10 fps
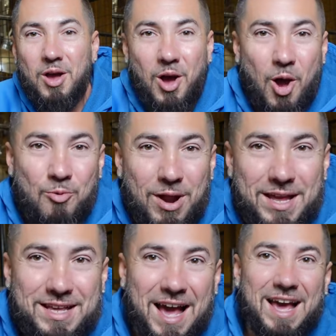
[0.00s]

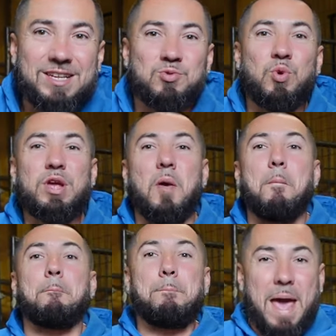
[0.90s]
Alright guys, we are
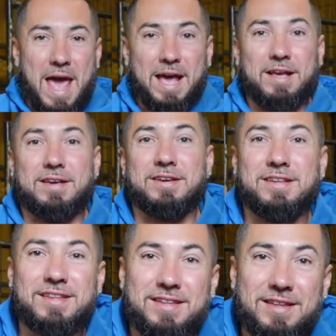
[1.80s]
back.
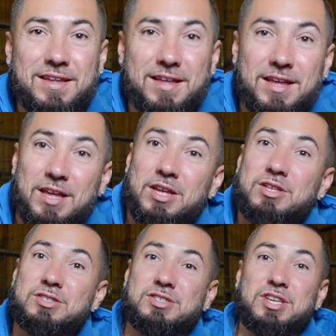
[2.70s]

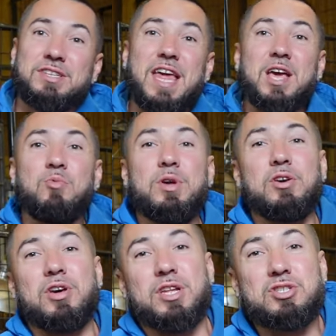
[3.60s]
Today we
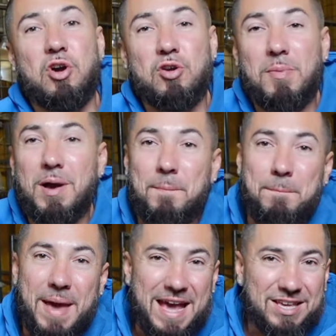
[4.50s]
are going to talk
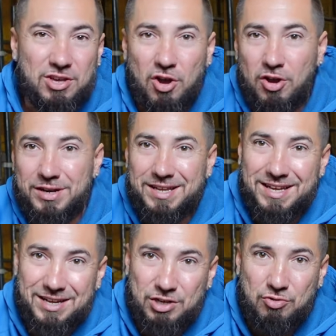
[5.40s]
about backyard
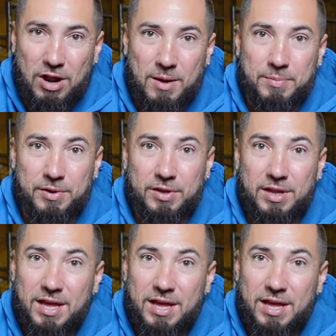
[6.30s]
ear cropping.